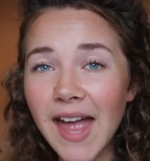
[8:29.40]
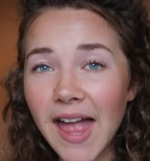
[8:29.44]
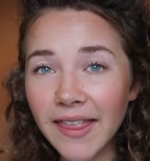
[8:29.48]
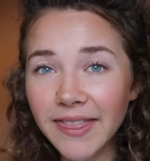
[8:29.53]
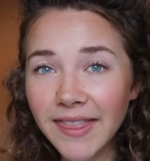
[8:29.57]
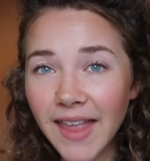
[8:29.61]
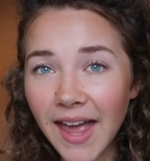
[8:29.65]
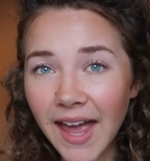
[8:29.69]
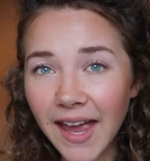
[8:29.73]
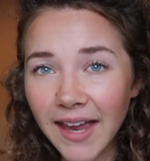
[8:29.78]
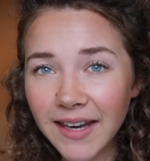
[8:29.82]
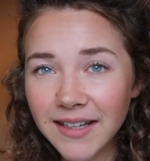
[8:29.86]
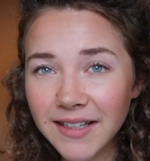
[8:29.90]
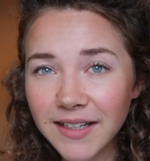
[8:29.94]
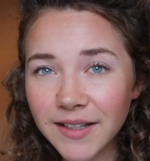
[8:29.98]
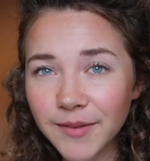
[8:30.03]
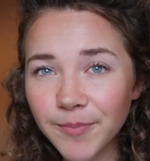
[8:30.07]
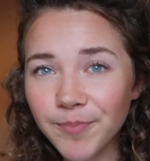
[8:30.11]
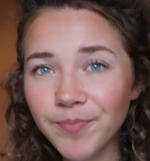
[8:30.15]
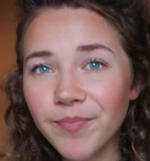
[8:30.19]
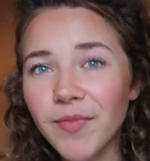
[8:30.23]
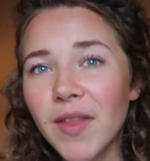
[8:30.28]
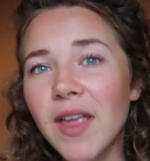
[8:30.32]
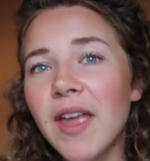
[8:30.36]
then
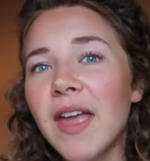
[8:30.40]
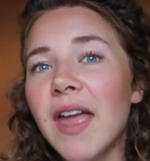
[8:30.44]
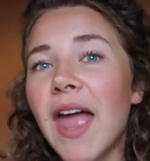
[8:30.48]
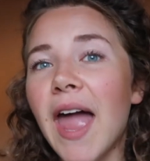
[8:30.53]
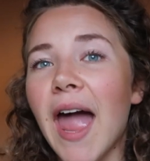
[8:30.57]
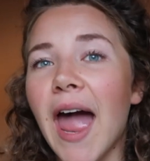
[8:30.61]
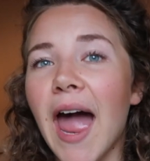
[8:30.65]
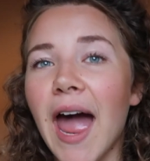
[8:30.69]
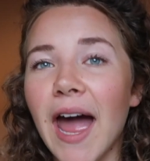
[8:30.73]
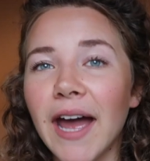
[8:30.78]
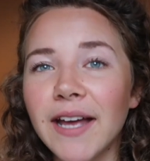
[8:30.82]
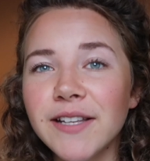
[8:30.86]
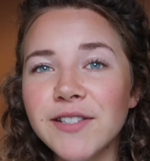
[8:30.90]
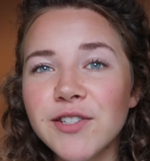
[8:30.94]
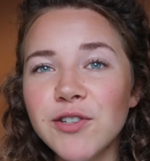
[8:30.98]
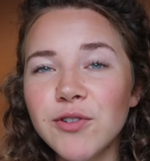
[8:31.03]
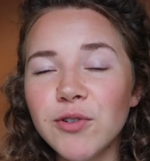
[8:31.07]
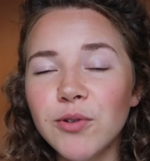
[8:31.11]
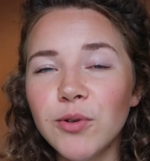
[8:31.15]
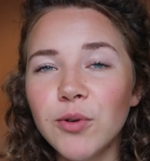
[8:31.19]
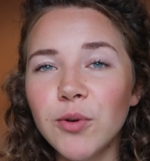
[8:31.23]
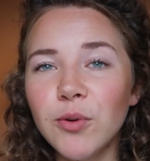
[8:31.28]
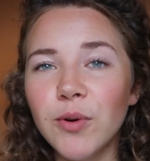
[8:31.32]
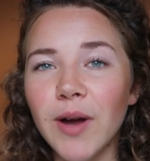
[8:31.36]
as
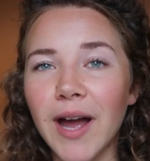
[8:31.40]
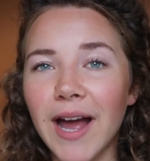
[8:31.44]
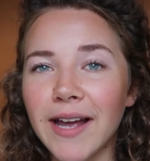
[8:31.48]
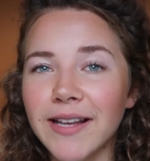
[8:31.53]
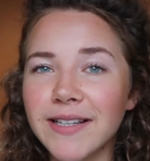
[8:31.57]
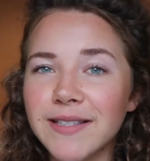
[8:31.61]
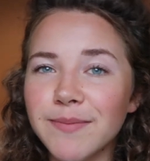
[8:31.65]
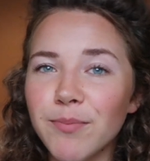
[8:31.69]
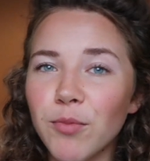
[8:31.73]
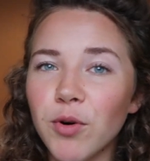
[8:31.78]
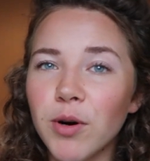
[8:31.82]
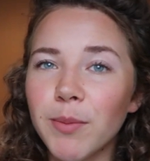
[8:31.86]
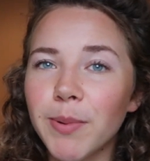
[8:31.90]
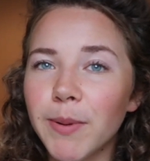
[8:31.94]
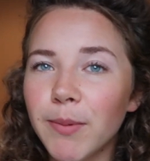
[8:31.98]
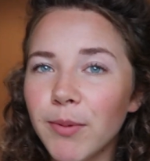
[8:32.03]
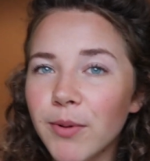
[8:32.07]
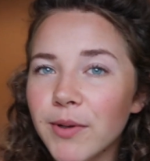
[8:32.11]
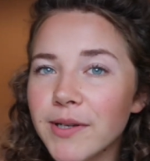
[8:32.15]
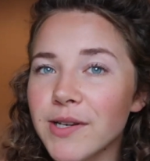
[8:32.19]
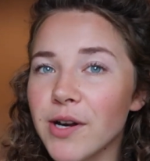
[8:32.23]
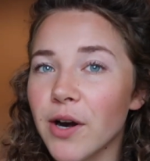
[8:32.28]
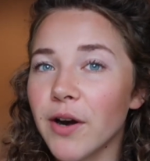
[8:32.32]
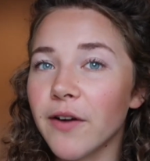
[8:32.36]
more
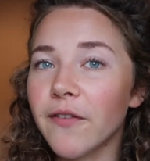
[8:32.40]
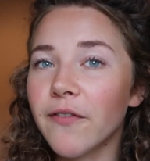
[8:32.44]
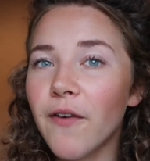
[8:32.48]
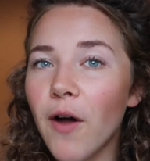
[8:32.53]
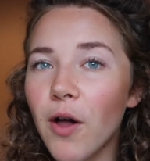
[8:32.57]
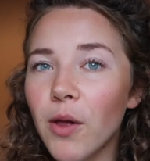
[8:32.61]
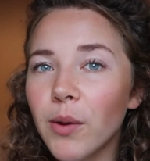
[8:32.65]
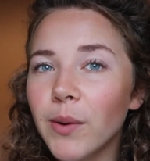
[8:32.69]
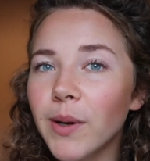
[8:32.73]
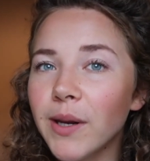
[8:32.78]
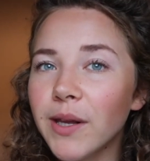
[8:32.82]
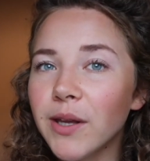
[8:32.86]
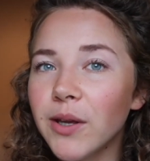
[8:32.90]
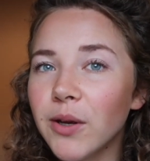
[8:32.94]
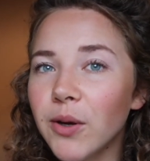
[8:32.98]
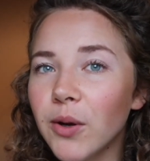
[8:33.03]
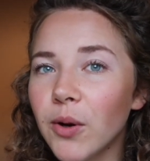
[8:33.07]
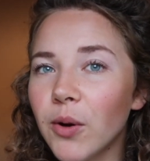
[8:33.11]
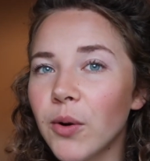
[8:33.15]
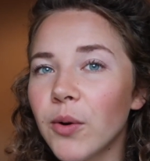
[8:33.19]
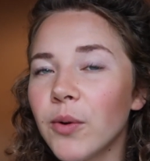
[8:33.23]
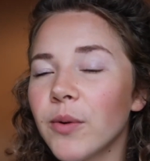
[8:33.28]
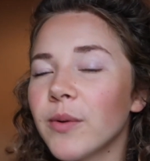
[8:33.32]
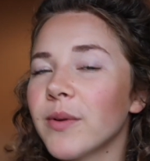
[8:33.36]
people start following
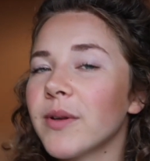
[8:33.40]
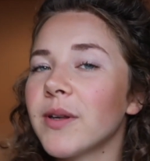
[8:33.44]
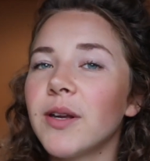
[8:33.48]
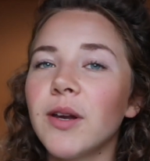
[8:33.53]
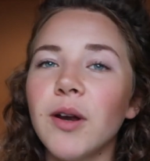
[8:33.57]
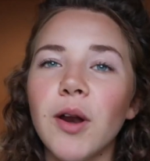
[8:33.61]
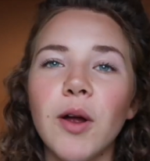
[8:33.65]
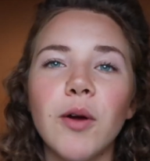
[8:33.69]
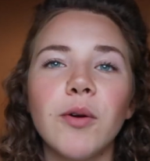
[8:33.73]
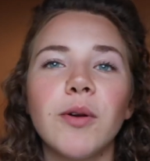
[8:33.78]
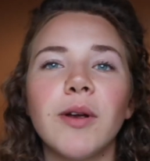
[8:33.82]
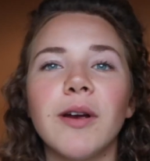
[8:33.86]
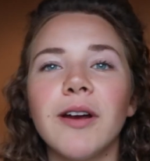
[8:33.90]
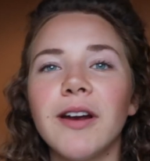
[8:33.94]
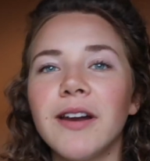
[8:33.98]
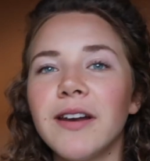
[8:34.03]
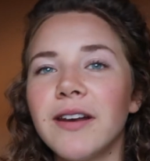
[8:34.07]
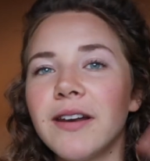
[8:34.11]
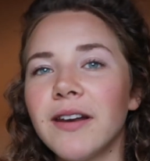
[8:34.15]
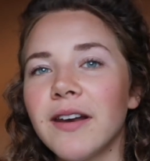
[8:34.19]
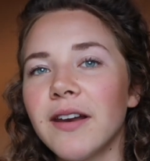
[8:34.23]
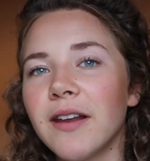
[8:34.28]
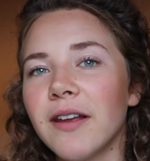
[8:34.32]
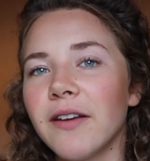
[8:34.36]
you, you know, you're
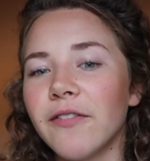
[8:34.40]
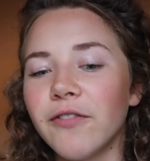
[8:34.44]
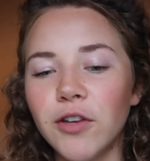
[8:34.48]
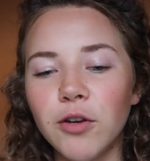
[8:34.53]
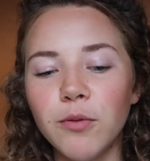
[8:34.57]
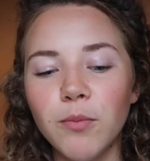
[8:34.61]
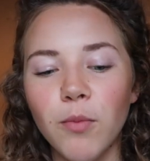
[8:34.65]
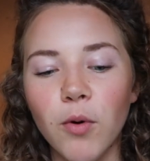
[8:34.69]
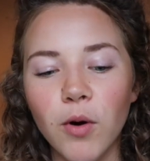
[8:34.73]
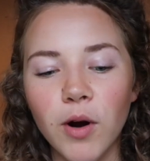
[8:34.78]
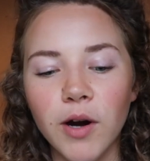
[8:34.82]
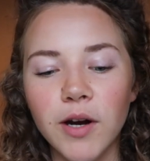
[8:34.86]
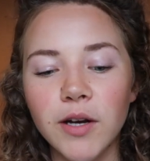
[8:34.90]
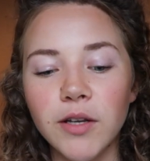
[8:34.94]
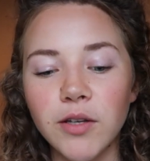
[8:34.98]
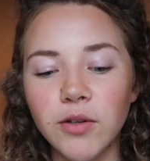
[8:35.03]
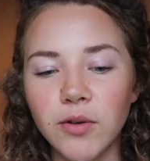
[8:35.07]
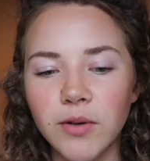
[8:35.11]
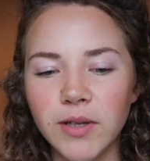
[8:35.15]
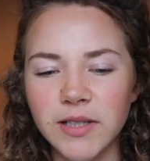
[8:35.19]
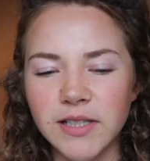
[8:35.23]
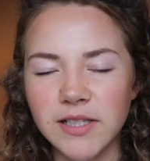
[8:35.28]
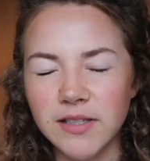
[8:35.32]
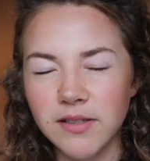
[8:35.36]
hitting a few more,
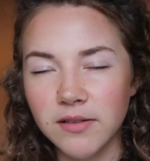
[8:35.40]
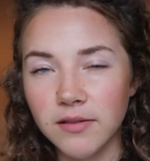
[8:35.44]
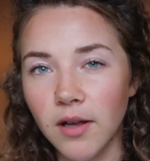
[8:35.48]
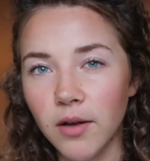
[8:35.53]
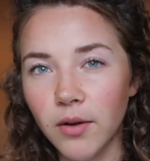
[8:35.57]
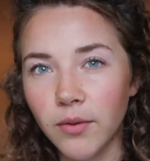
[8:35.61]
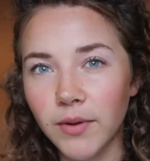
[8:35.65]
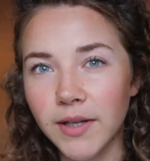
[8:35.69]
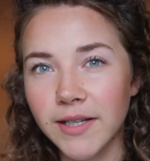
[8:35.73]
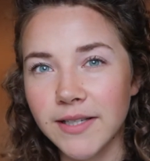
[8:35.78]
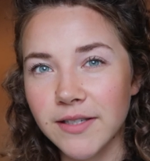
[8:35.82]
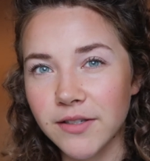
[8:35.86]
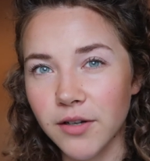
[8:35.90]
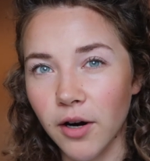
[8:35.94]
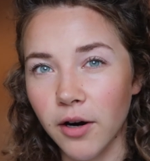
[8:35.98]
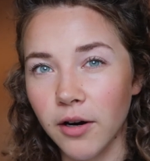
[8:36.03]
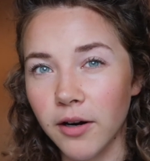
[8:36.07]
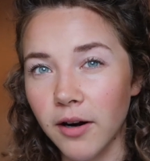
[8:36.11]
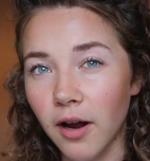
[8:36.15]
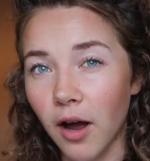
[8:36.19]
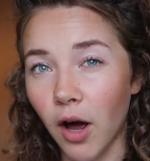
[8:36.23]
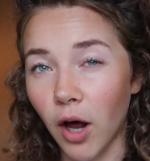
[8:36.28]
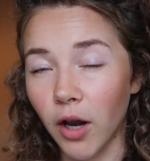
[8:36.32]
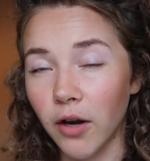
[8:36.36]
you can slowly
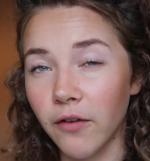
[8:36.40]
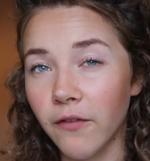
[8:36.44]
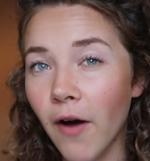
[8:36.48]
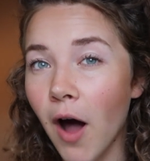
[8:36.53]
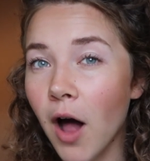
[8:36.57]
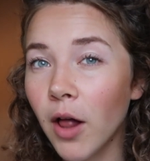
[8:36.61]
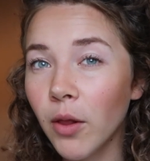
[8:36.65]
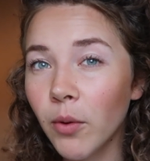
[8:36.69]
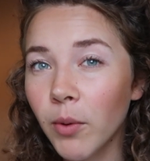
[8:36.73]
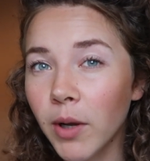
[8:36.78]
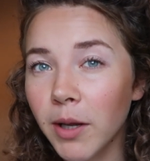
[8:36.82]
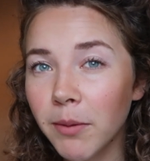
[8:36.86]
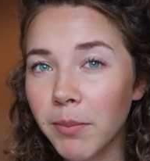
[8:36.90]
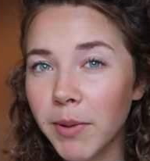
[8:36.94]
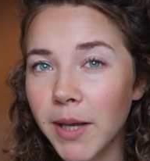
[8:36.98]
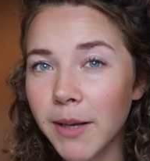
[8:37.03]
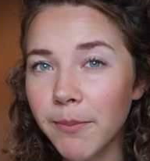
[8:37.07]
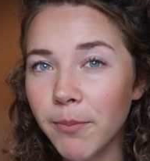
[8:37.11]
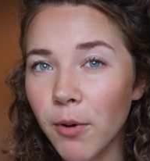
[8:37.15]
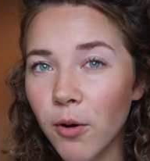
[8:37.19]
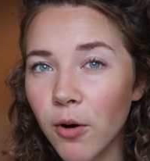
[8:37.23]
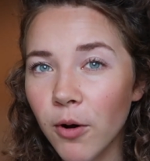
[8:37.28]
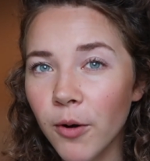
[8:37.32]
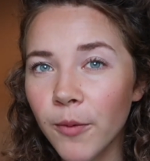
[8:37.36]
start unfollowing
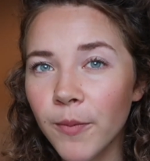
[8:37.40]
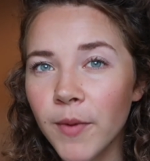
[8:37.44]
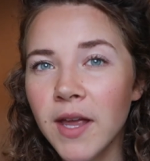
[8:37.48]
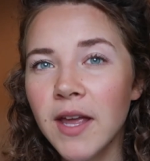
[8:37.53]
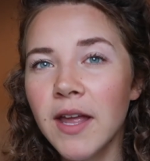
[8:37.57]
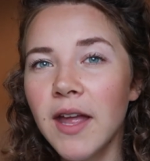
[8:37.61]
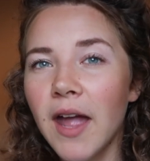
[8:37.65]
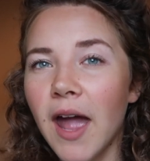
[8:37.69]
people.